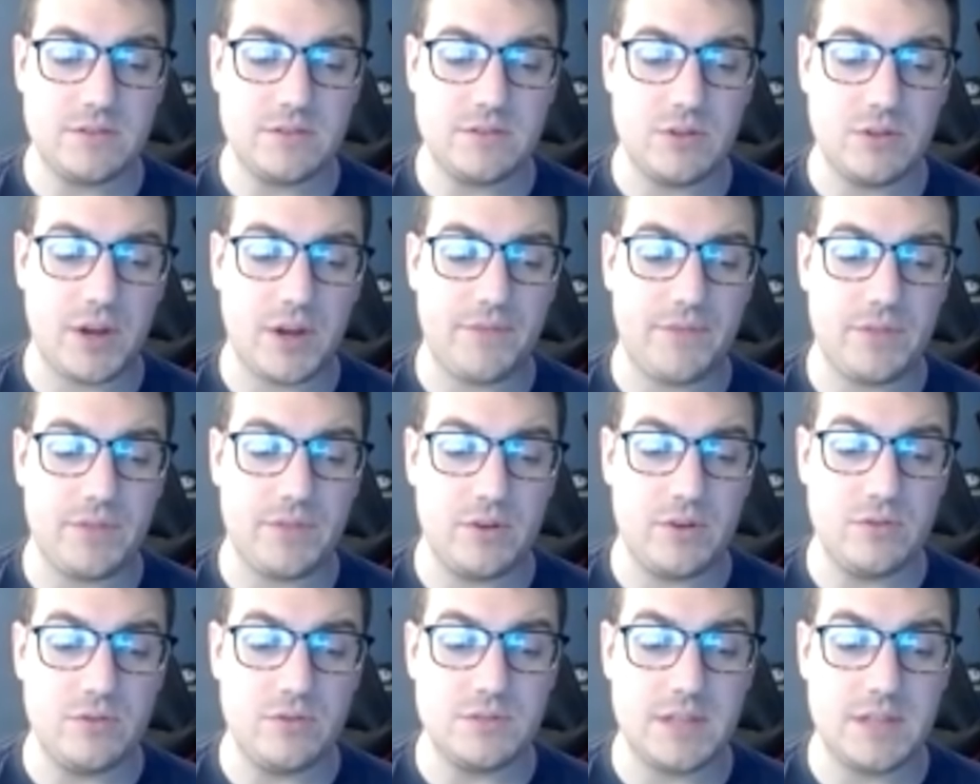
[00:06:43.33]
So look out for
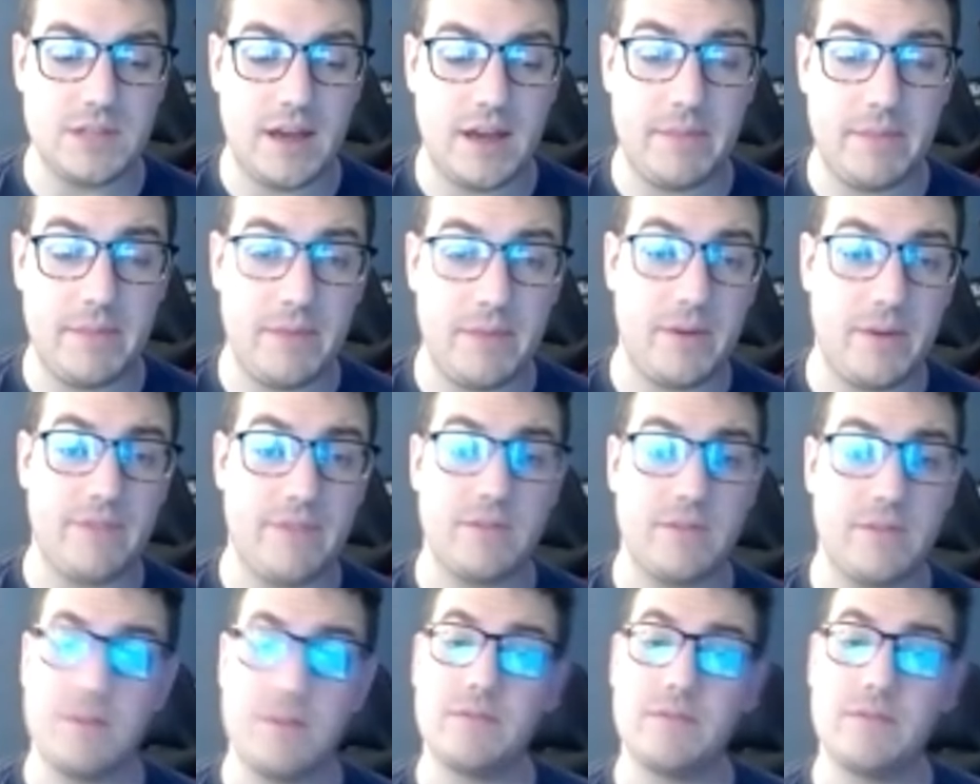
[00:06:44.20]
those, and then we
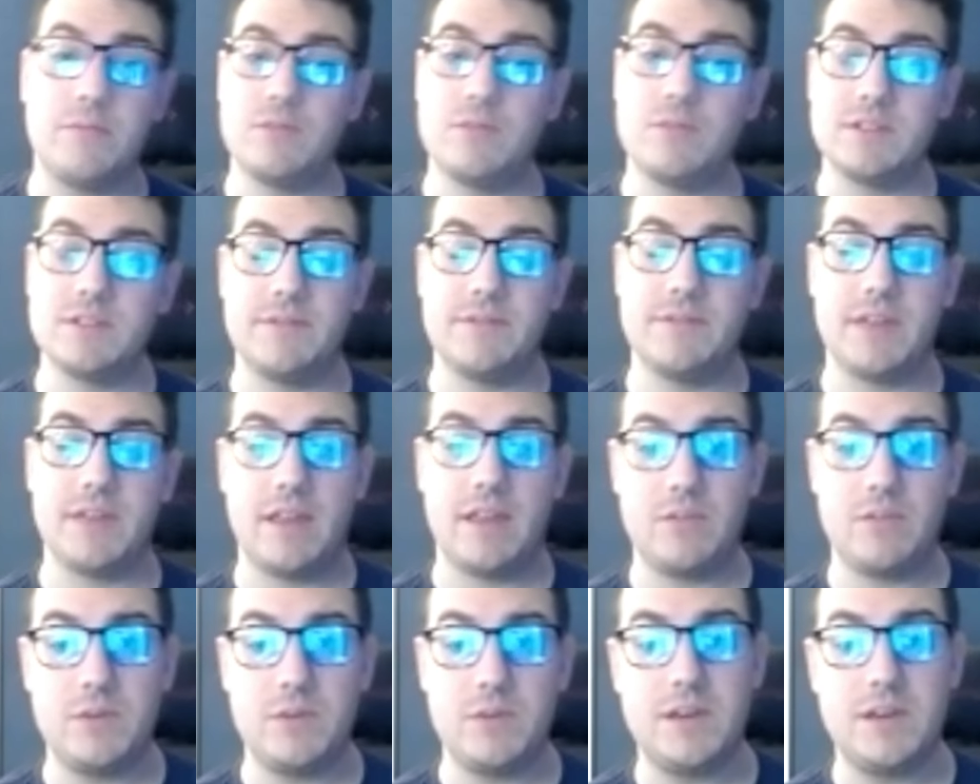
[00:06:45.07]
have some more stuff at the
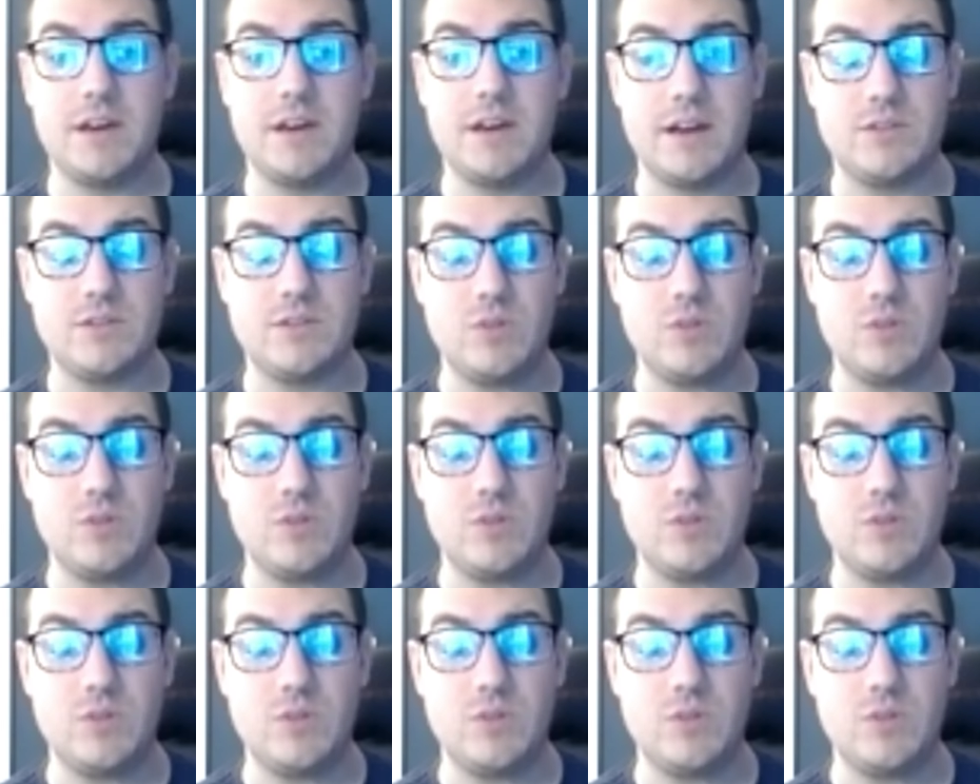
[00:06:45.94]
end of the week.